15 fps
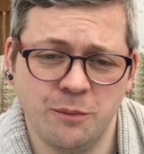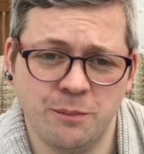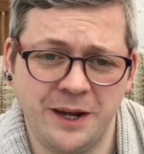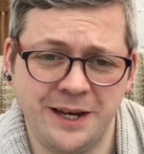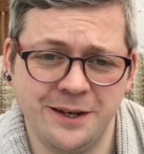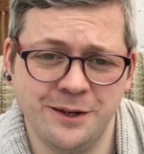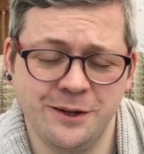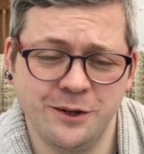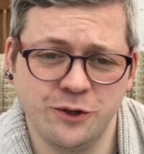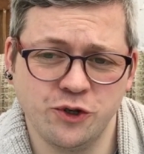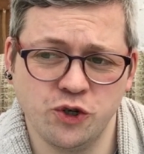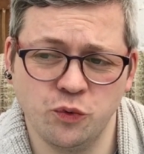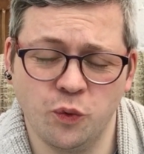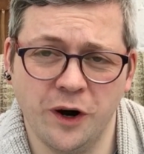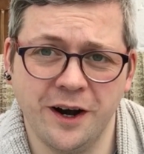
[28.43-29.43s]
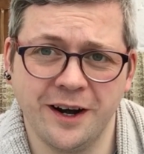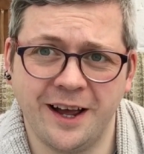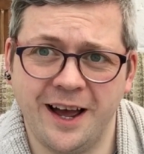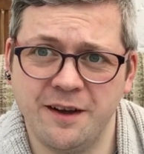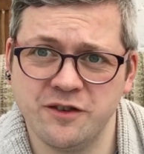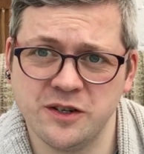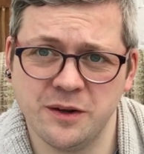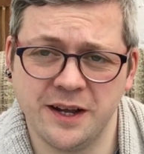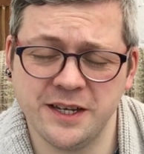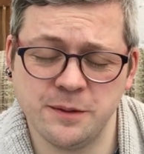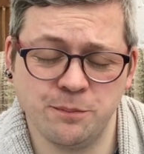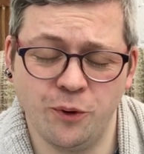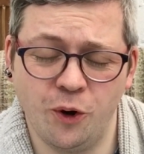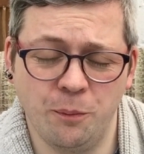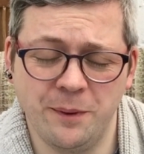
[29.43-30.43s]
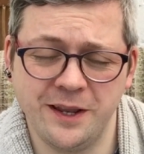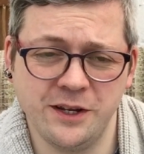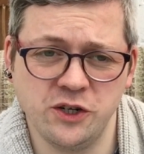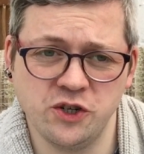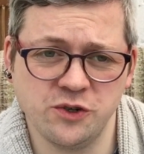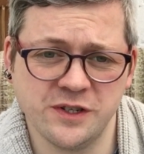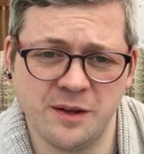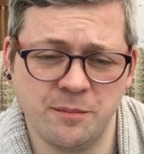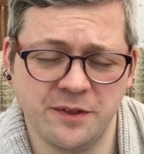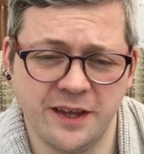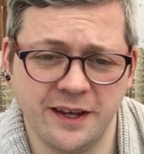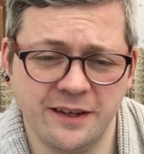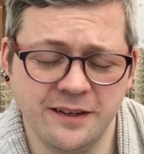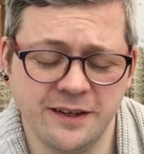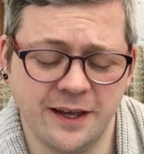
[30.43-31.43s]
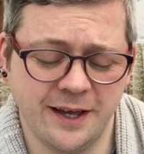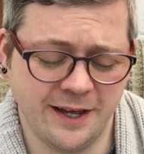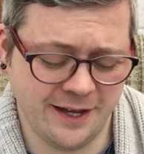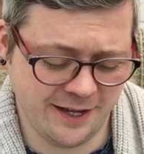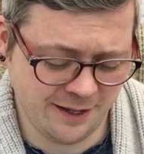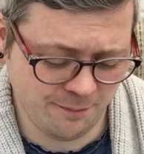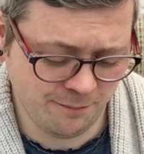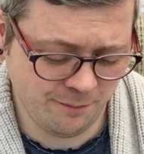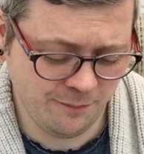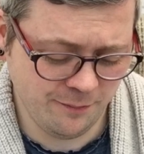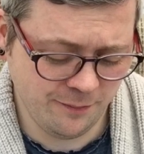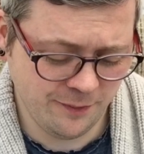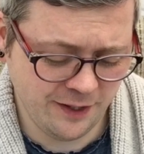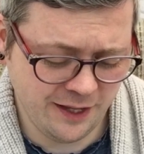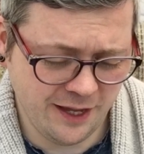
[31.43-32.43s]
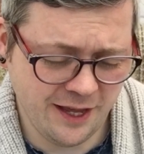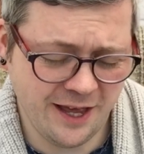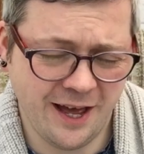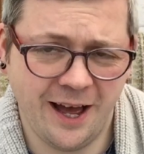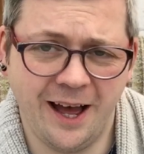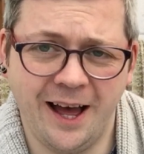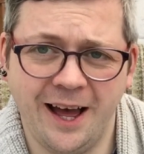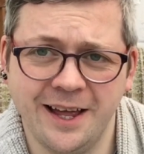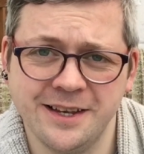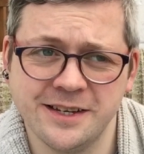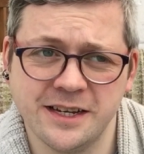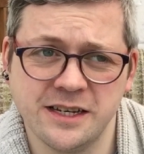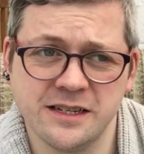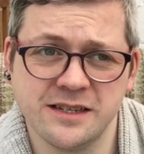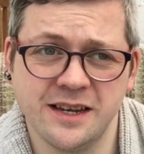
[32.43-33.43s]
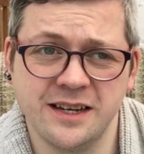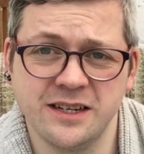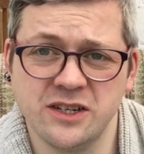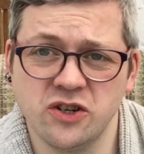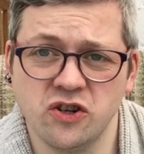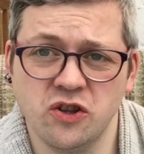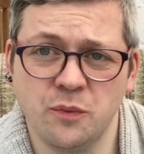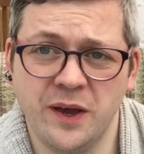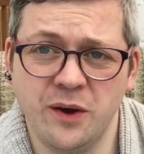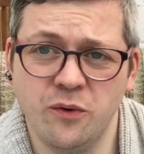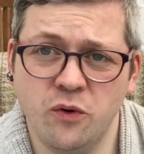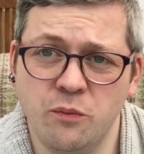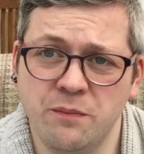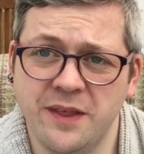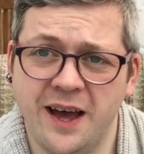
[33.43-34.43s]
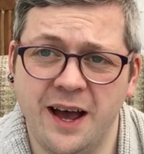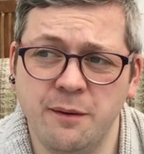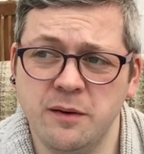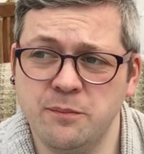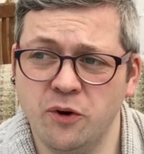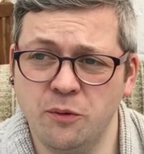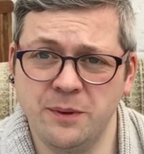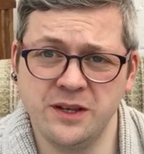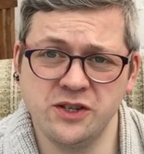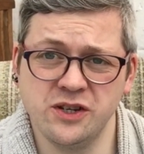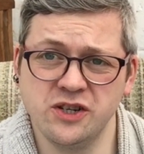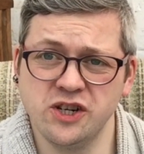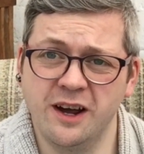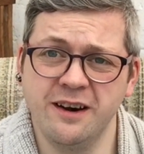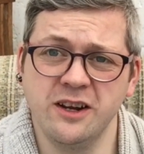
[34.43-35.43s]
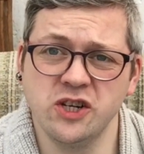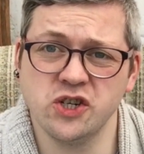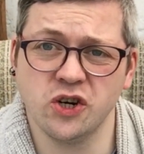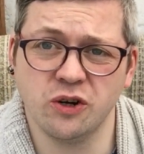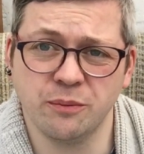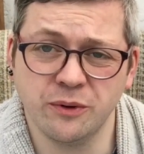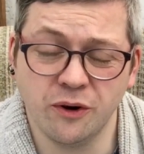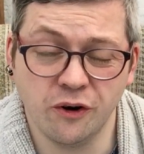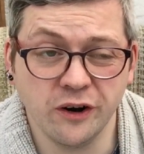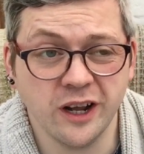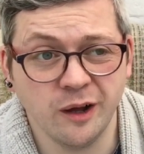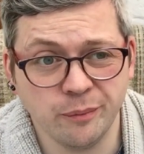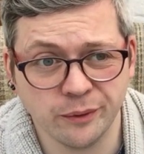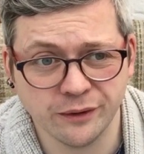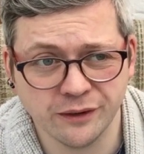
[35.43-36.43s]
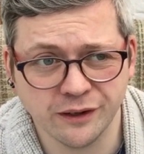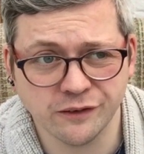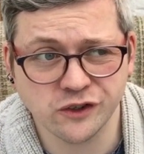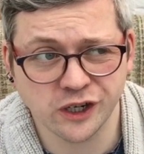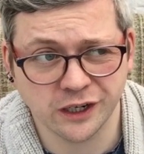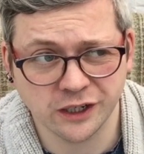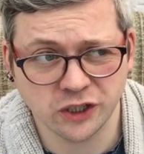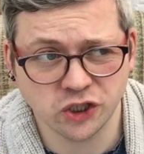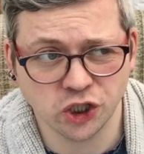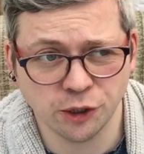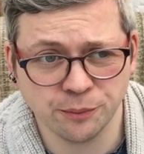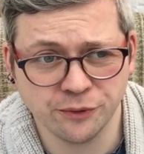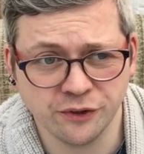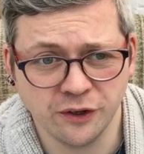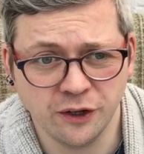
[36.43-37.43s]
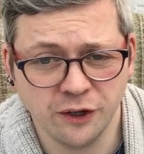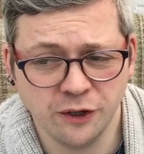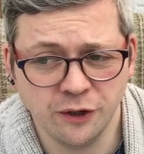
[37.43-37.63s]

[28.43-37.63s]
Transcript: been to work. I had to pop in and do something, and I decided on the way home that I would pop into a charity shop, or a couple of charity shops.